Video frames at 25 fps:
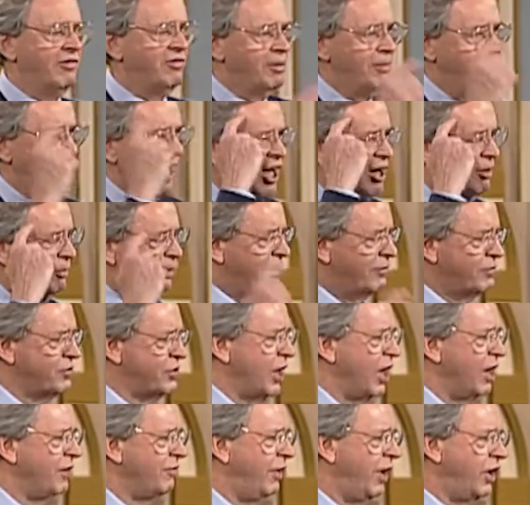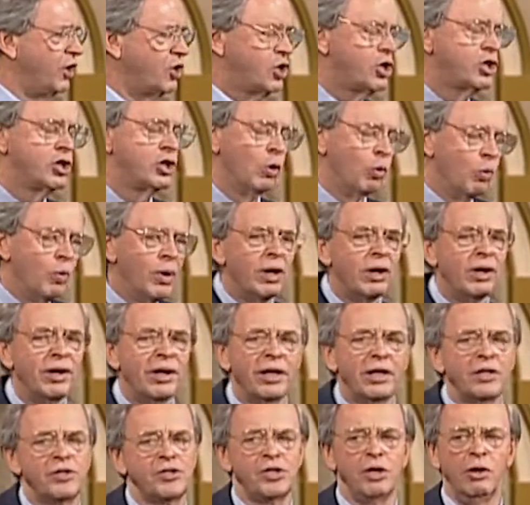from a helmet of salvation to
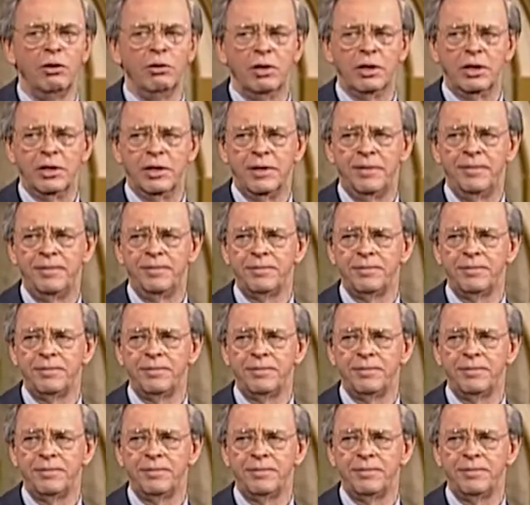wielding a sword